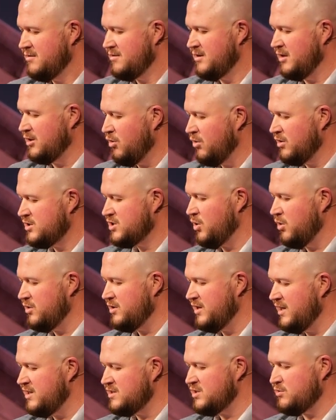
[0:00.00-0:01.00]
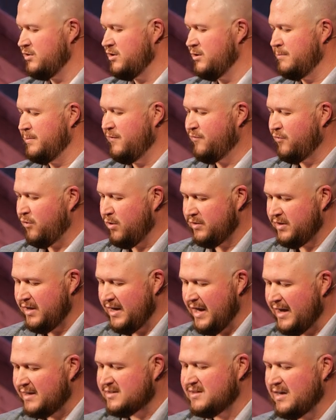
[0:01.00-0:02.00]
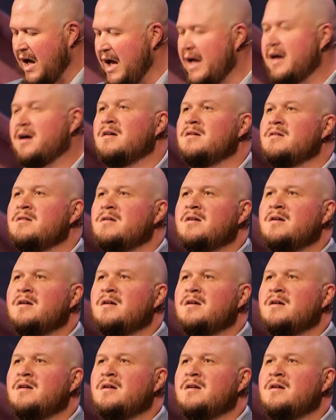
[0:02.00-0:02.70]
The Lord told Israel before the exile,